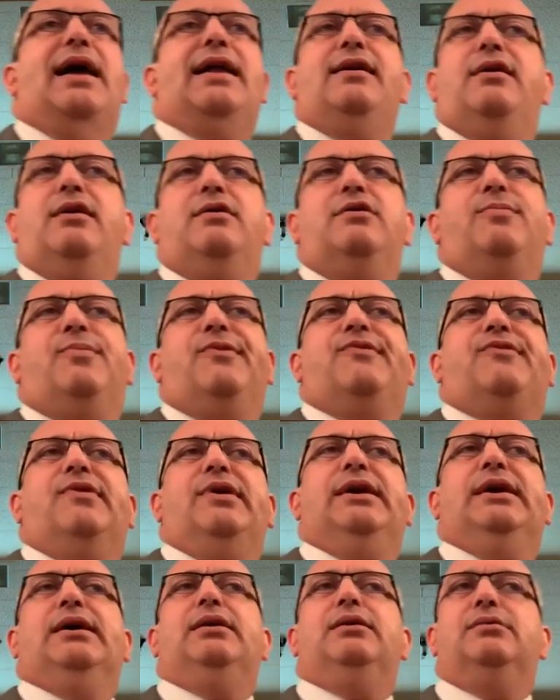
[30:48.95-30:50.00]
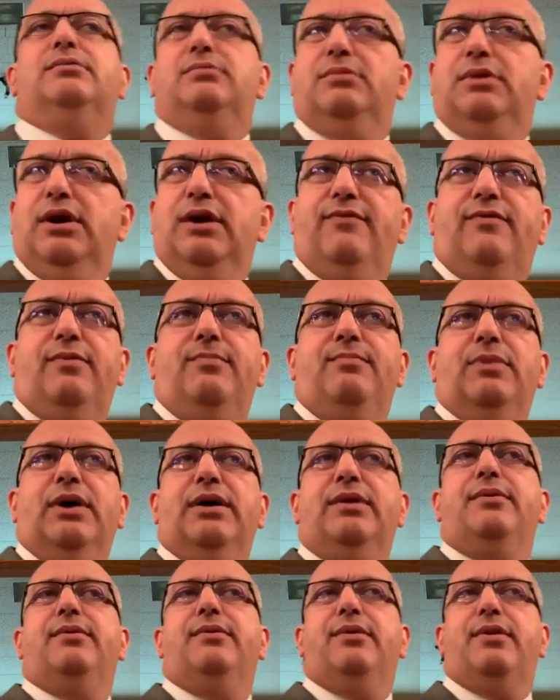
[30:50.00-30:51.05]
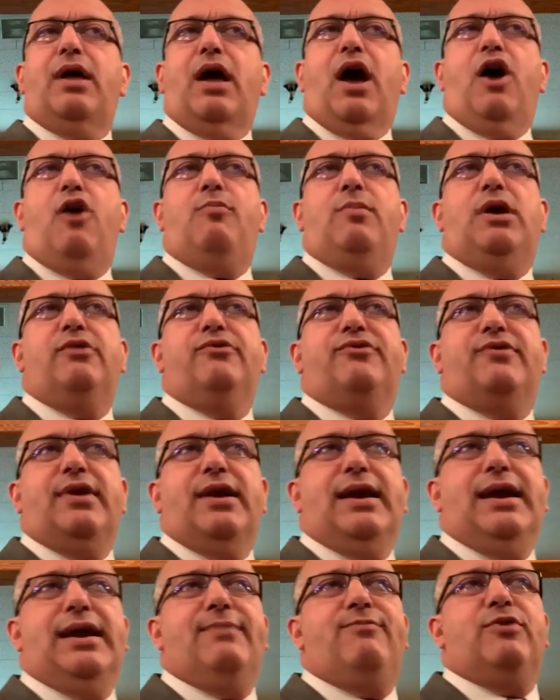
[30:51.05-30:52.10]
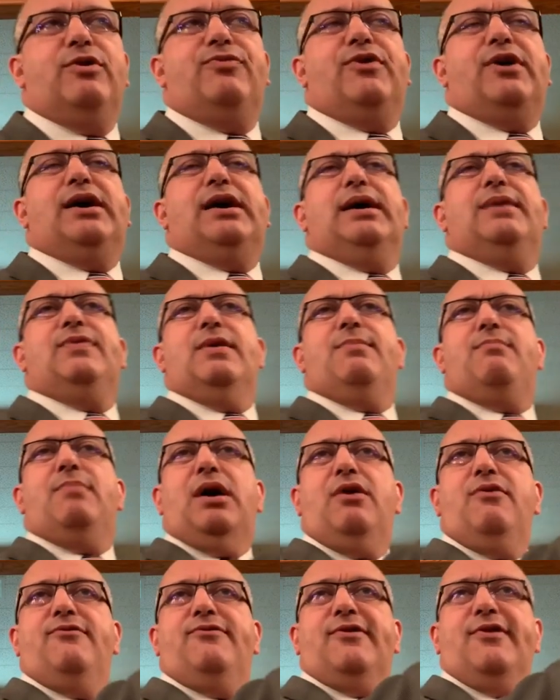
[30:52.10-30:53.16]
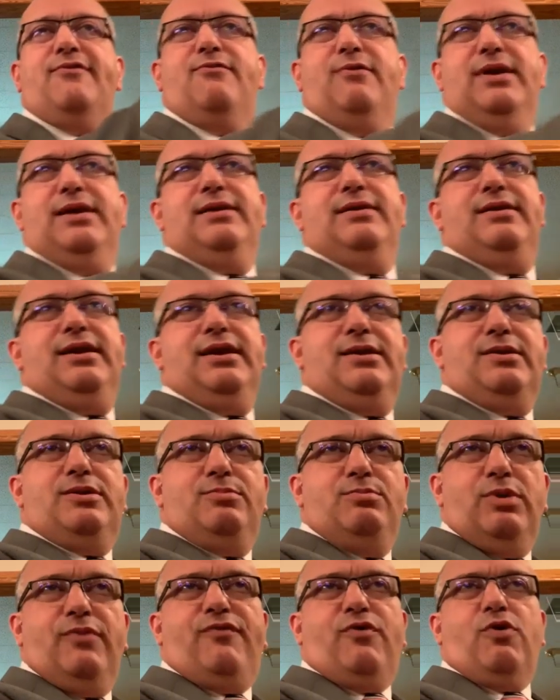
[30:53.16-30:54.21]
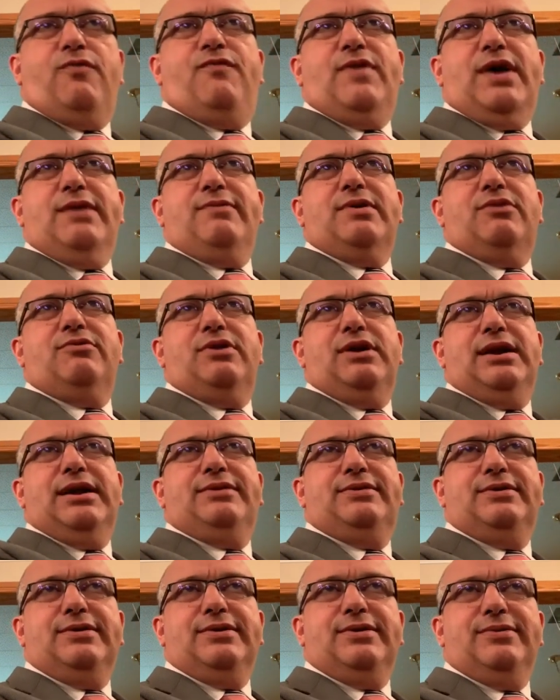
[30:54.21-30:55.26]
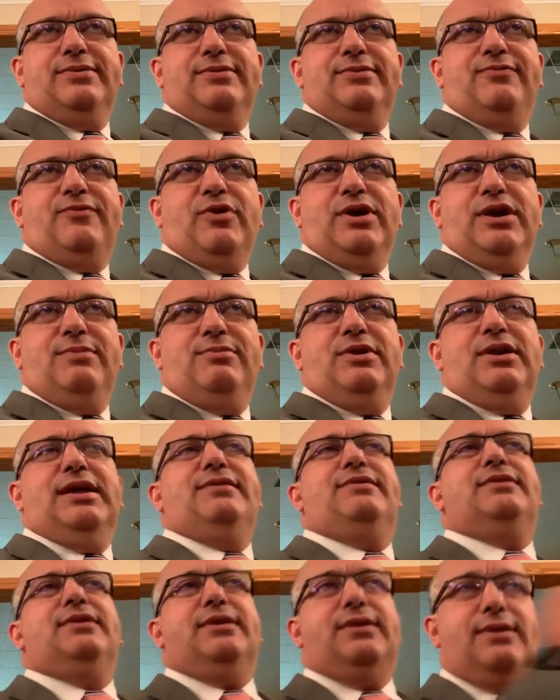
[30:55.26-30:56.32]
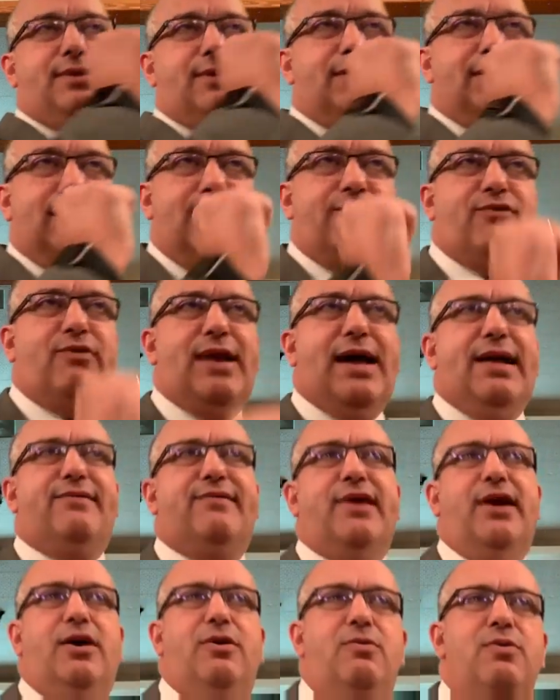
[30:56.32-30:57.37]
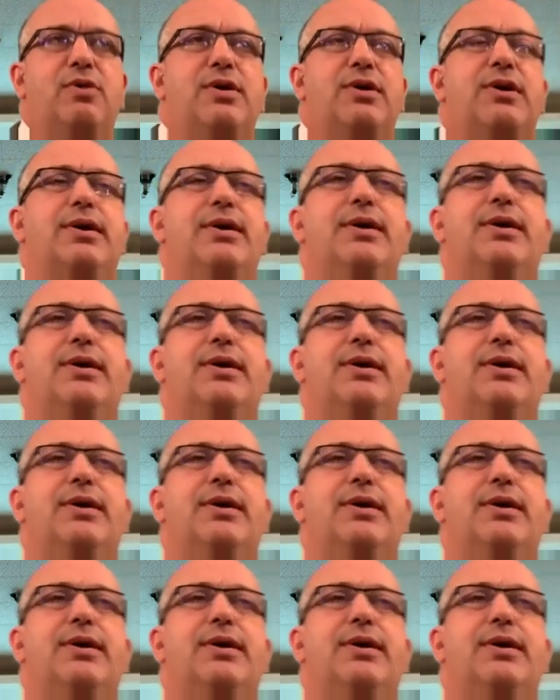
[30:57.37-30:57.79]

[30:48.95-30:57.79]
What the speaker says: Not 100% of them, but almost everything that Moses went and did before Pharaoh to let the Israelites go,